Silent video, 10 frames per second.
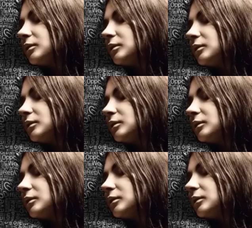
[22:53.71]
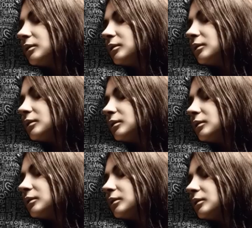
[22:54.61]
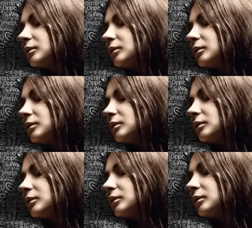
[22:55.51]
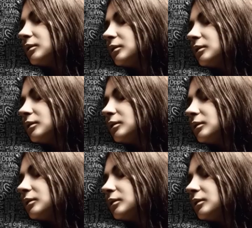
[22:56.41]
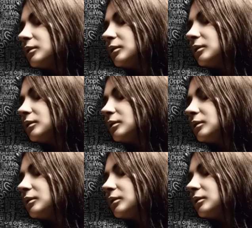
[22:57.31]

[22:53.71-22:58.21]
Nothing is said.